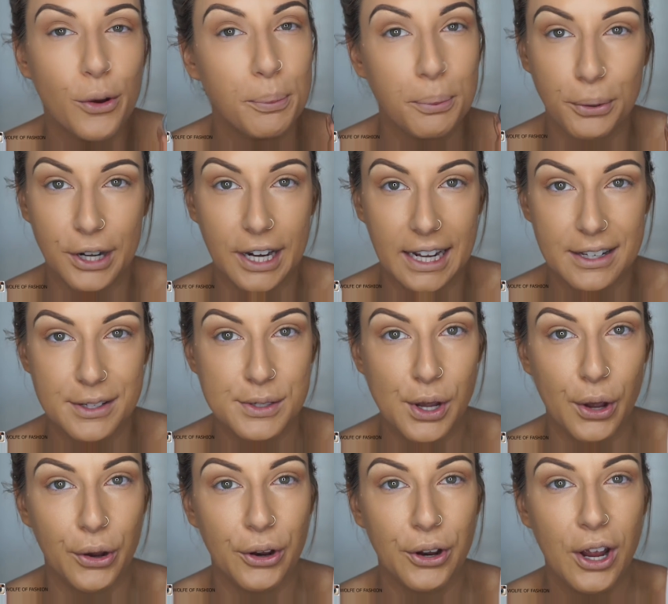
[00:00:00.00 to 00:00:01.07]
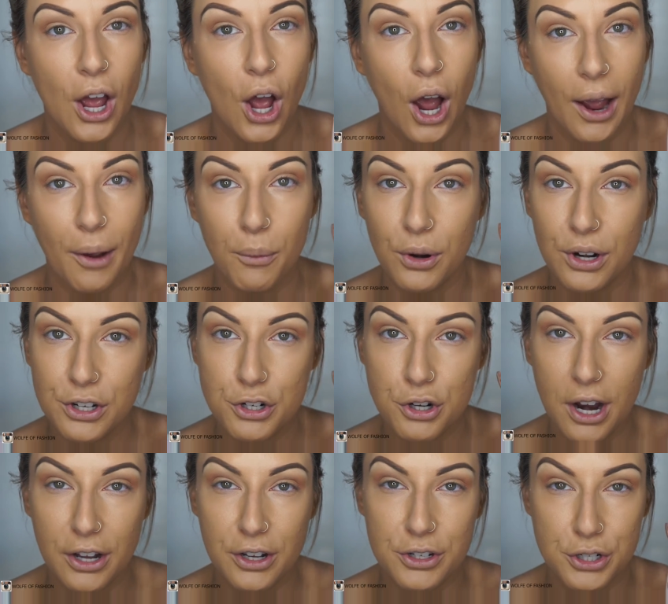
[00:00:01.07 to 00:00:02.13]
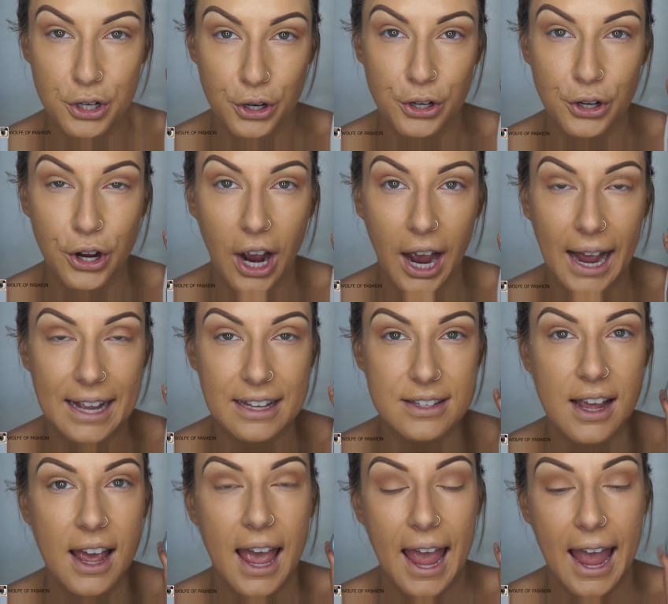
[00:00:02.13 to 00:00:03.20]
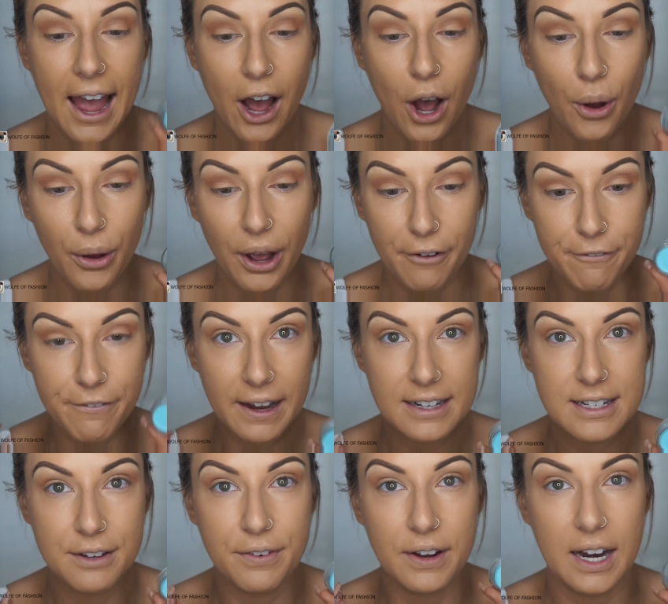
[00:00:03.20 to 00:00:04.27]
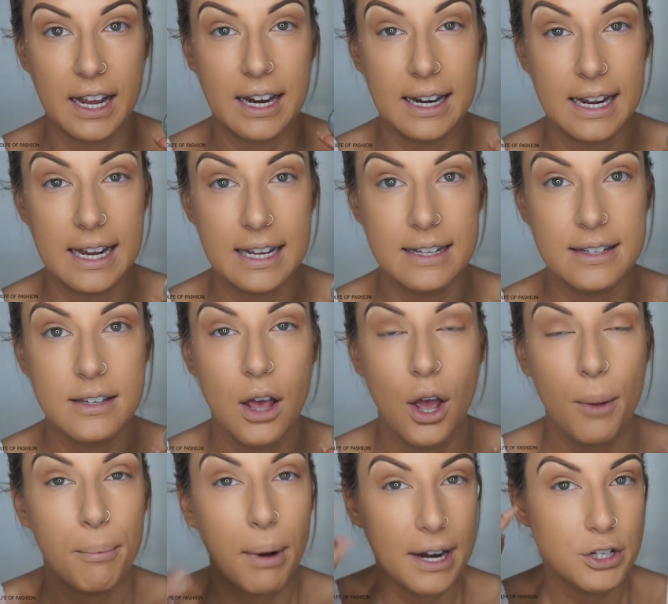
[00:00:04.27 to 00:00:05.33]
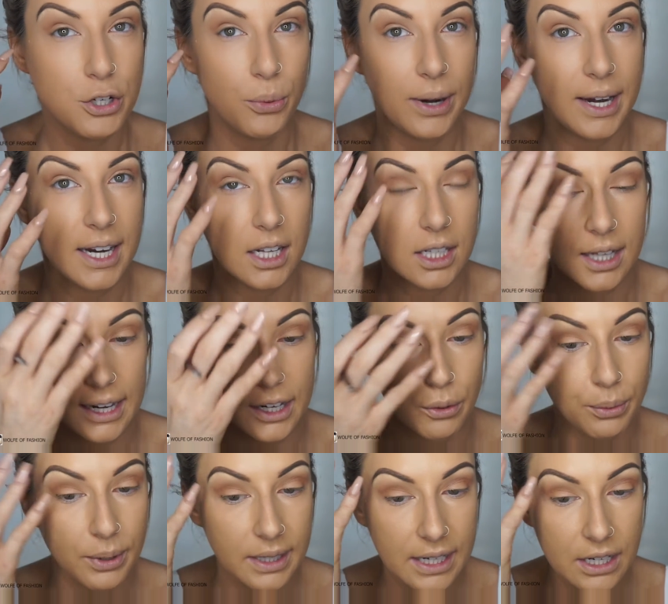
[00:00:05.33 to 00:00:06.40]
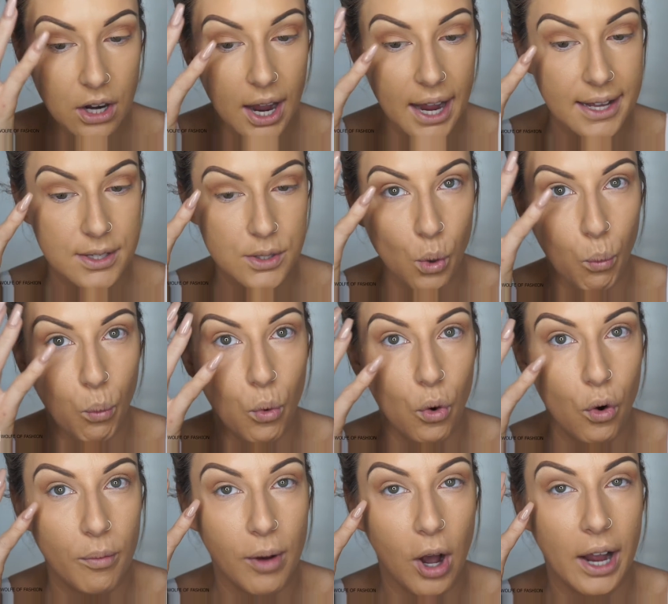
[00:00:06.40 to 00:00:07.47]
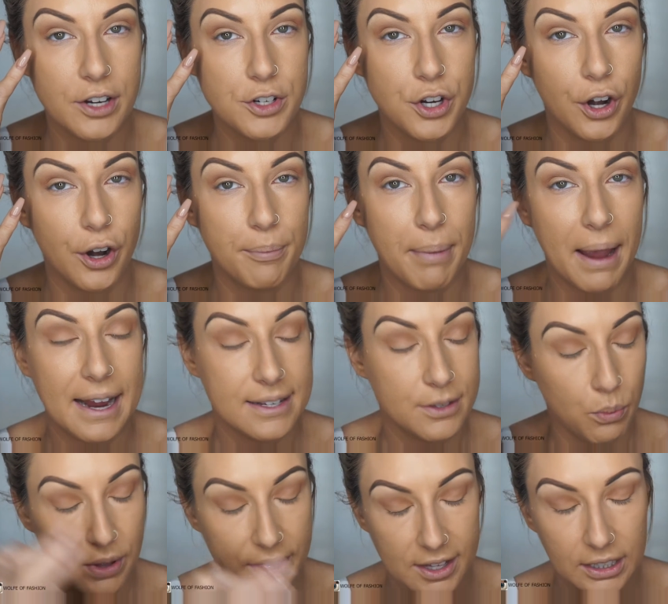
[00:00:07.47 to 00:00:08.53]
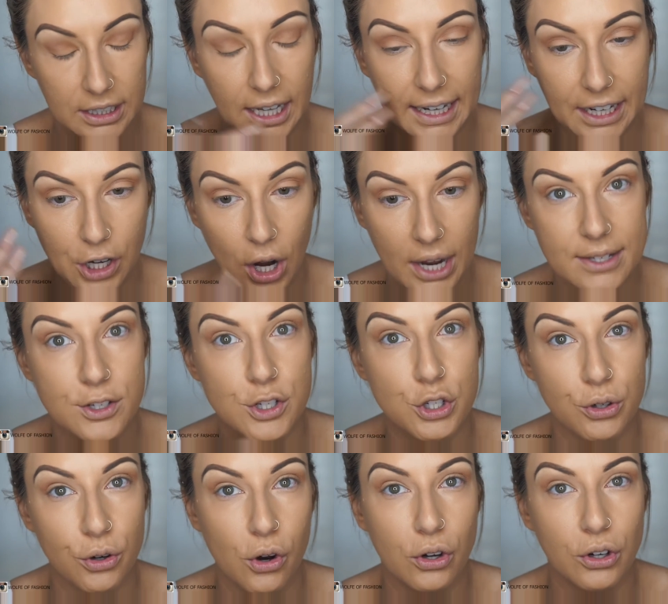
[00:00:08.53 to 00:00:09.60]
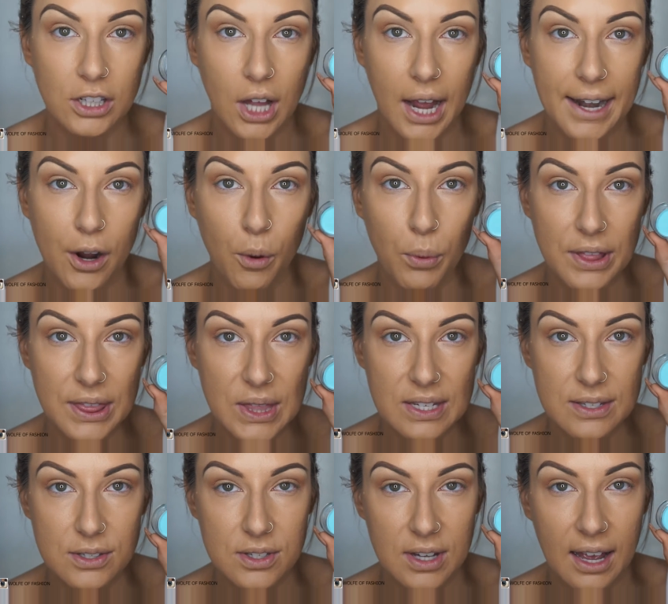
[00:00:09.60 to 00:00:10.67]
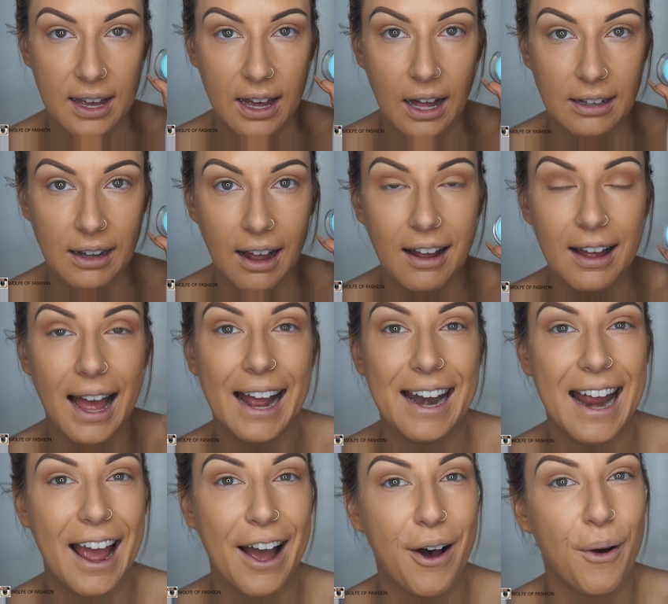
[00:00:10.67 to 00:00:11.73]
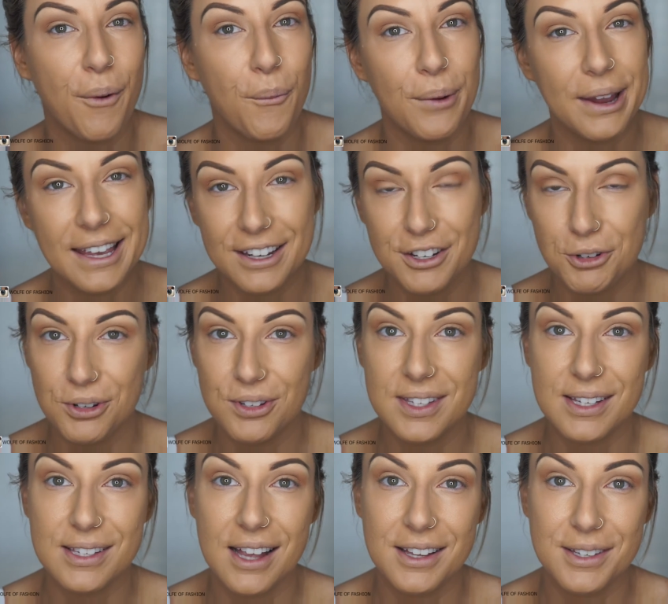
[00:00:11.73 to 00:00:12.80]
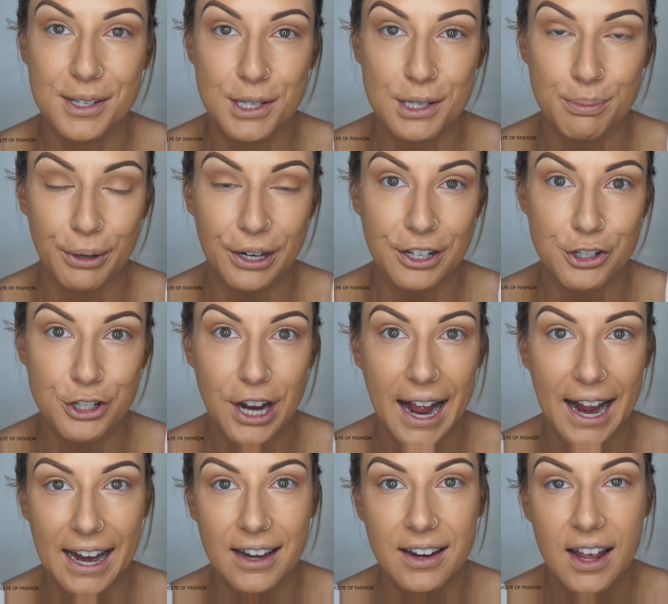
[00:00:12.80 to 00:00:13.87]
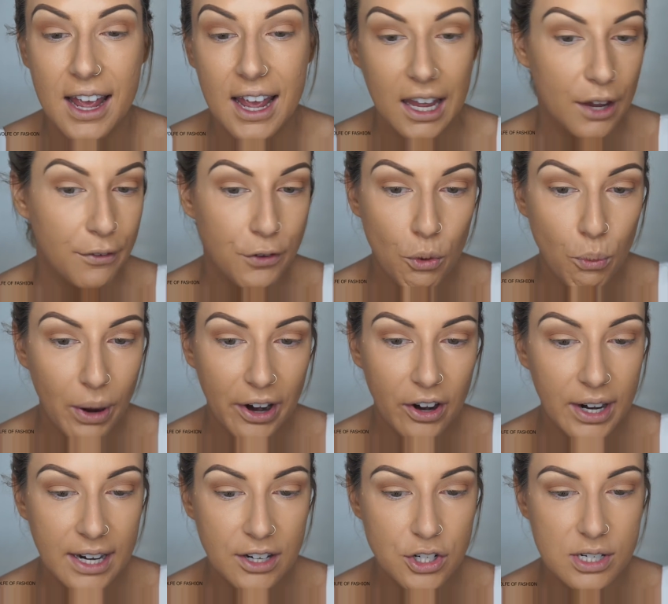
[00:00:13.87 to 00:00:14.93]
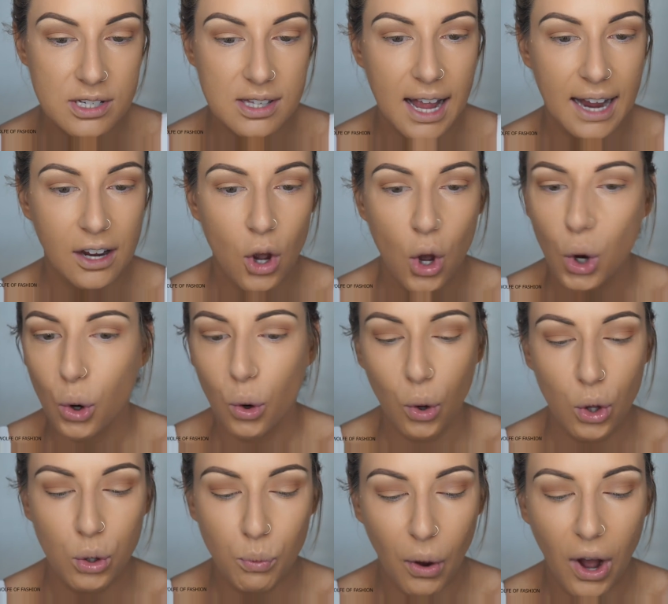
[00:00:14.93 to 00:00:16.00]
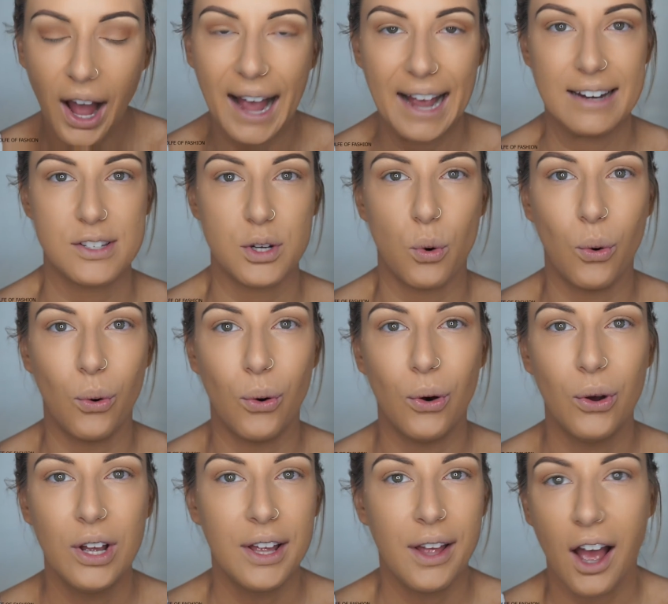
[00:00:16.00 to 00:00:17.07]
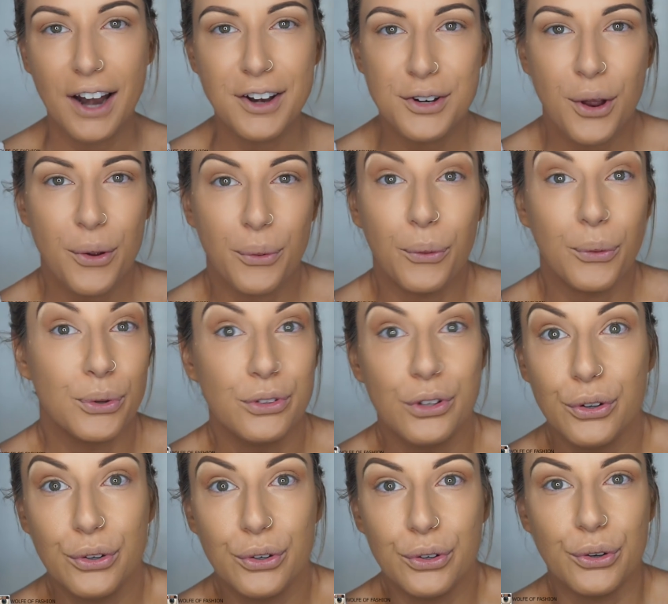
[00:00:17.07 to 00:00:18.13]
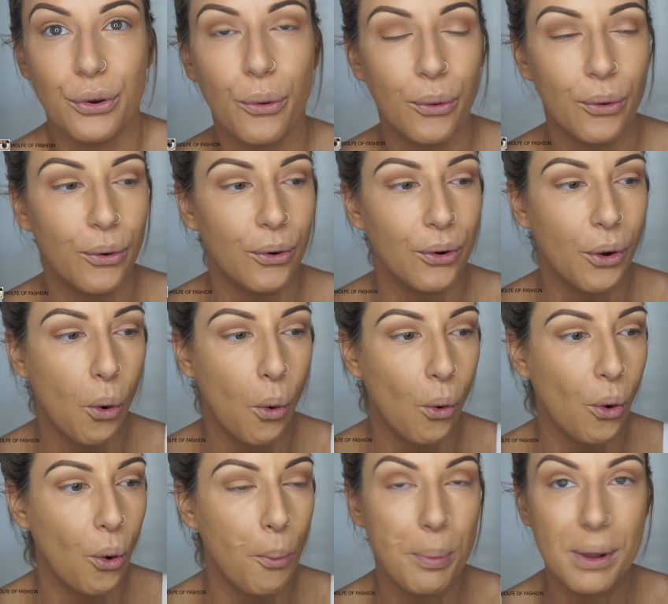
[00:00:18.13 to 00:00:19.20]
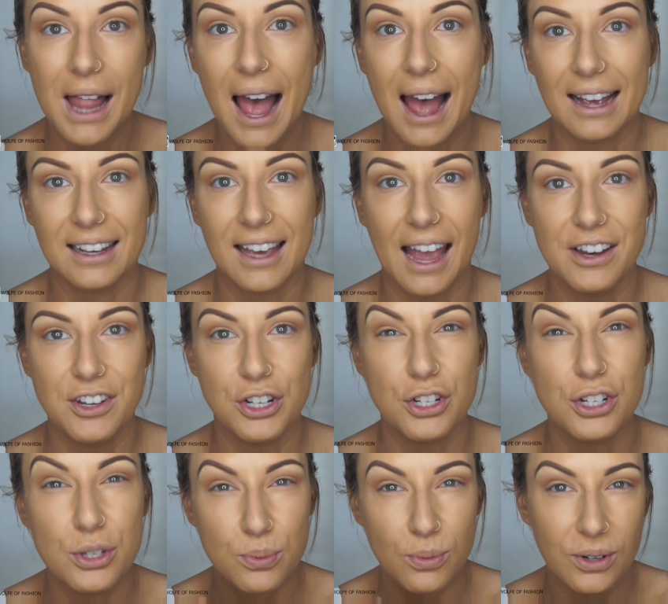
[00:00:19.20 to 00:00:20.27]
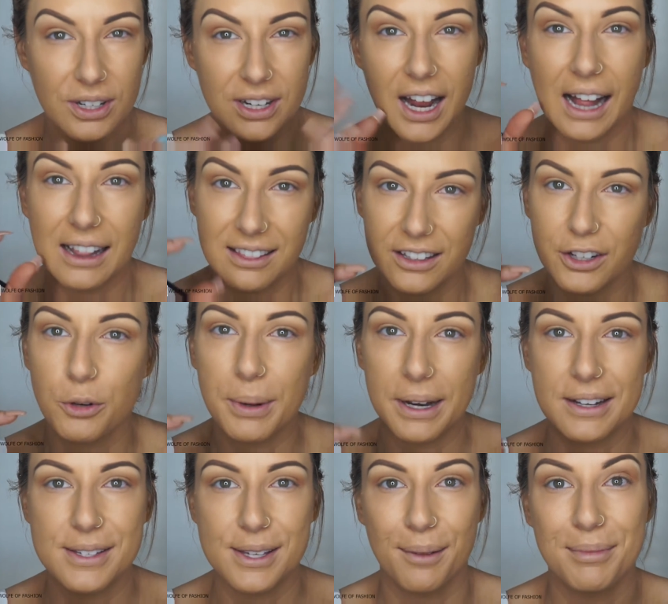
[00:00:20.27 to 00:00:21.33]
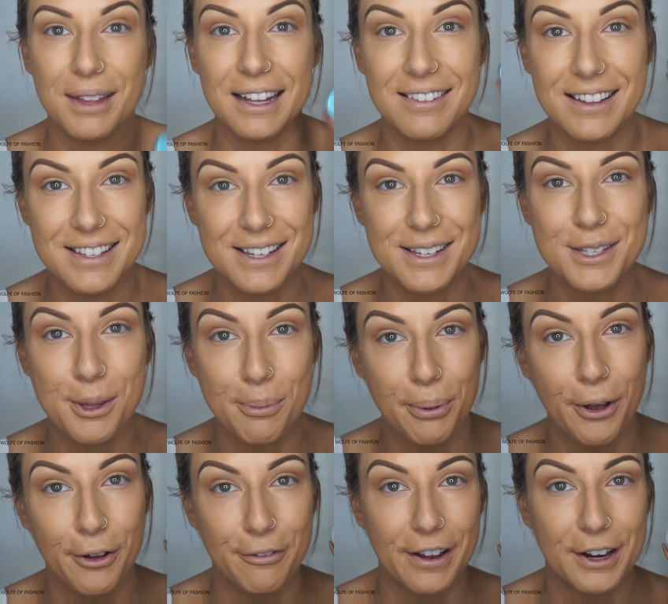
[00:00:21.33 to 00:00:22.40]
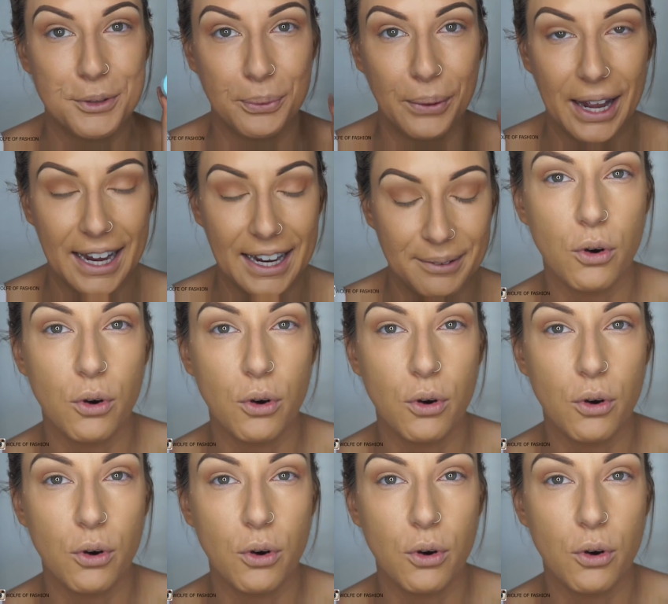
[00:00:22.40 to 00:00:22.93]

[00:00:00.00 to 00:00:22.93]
pretty. So I want to show you guys how effective it is by doing like a really nice warm eyeshadow base with it, like a nice strong liner with this color, and how we can use this as a spring shade if you're wearing just like all white, or I don't know, all nude, or black, and you just want a little bit of something. This is the perfect way.